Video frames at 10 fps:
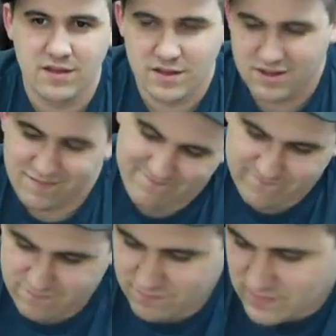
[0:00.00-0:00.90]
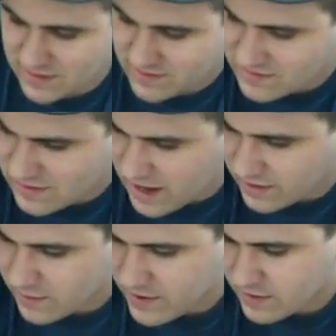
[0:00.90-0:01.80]
Right. It's
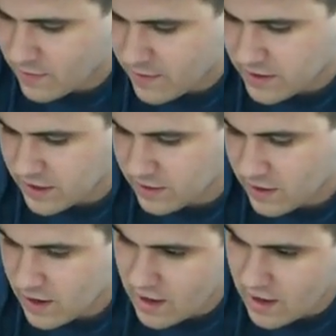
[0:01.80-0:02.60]
not the best in my opinion.